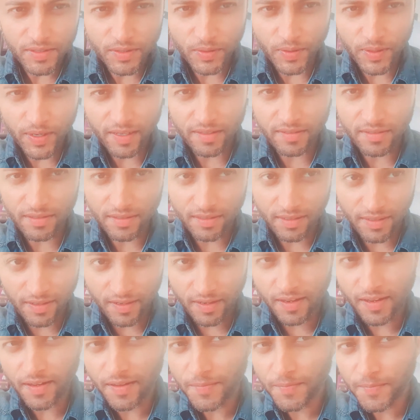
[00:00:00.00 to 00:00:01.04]
as you can
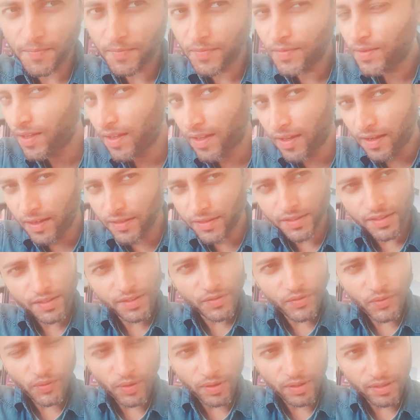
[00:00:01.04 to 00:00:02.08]
see here. I
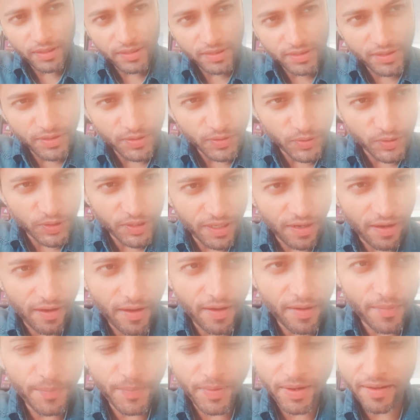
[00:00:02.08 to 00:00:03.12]
just wanted to
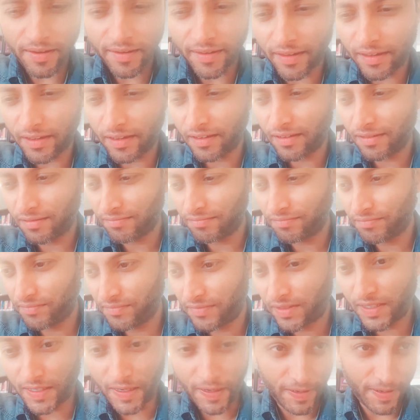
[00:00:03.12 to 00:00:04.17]
share my
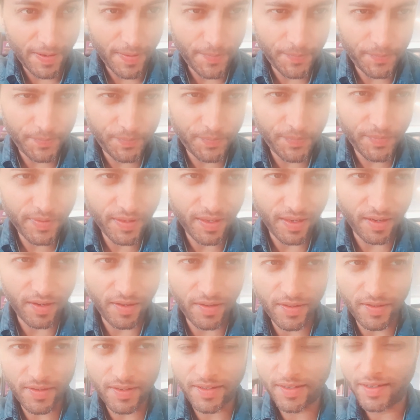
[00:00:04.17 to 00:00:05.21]
setup,
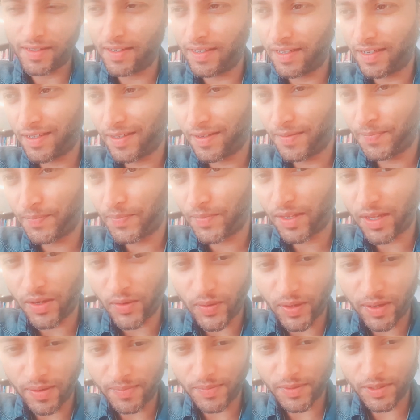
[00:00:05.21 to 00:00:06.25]
you know,
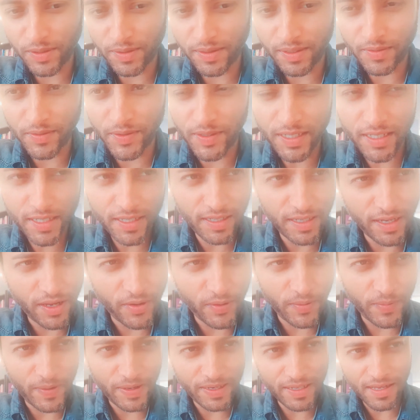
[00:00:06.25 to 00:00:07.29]
how I'm doing the work,
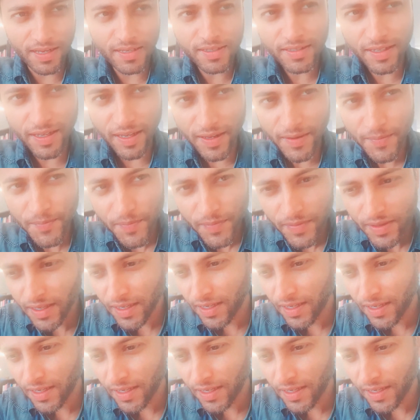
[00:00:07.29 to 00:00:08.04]
everybody asking.